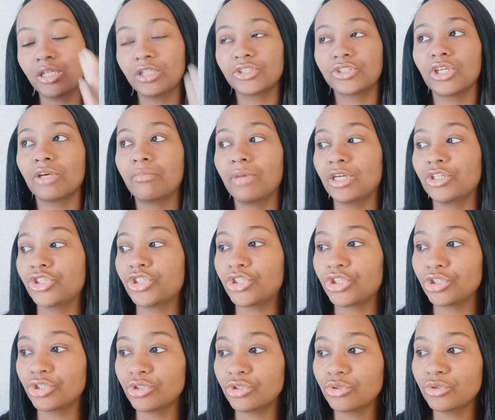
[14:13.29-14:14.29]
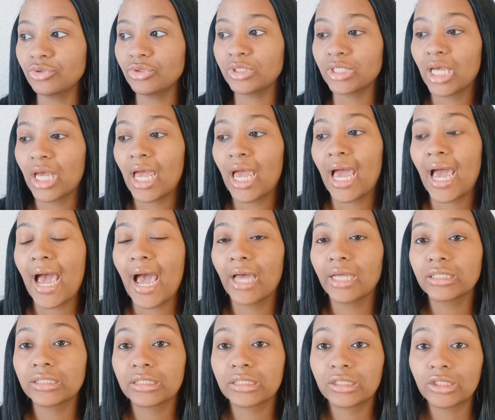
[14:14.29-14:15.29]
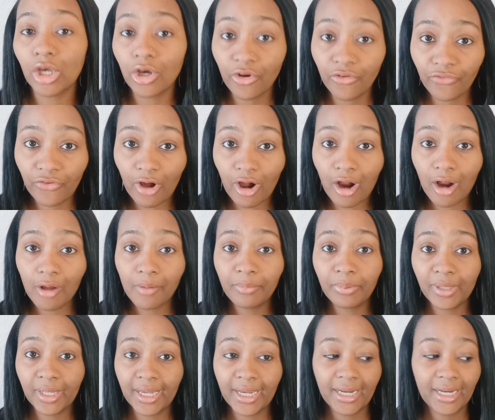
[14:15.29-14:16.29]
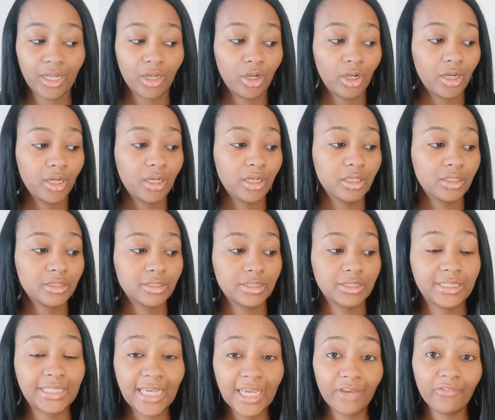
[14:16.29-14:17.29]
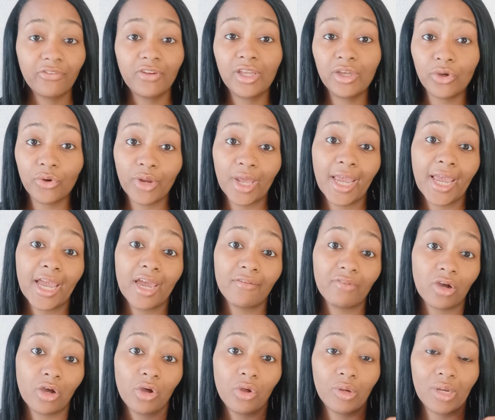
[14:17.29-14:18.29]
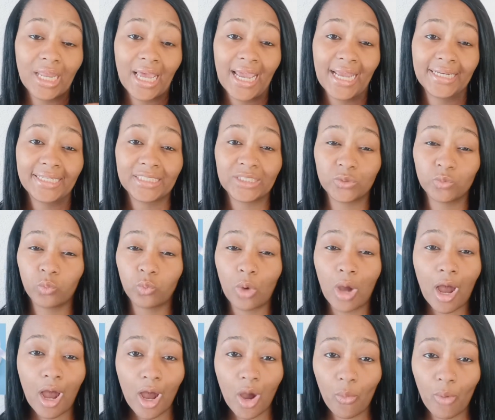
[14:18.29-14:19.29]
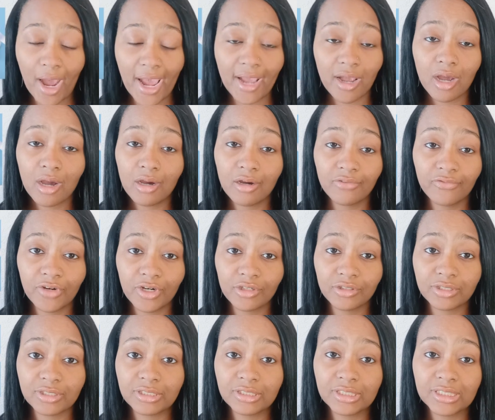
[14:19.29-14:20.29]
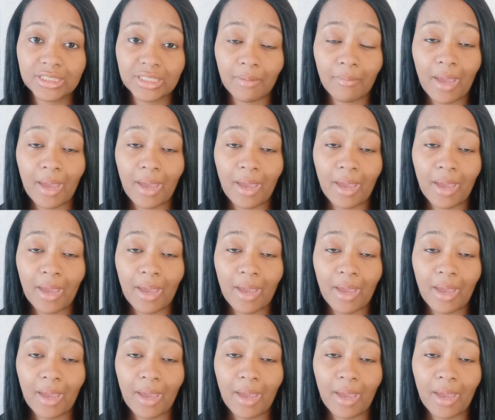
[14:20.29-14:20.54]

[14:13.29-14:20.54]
So my shoes, so far I'm planning, definitely going to have on like these all white Converses.